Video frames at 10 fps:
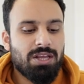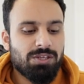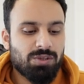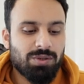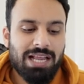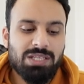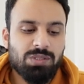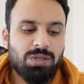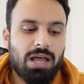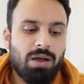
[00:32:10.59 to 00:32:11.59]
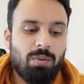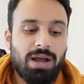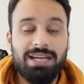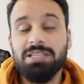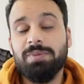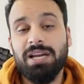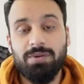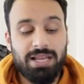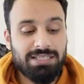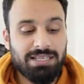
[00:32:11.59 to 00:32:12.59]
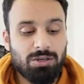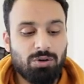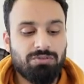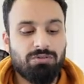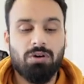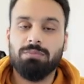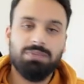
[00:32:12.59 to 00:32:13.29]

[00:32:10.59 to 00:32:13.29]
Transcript: So that's uh, why display advertising is good for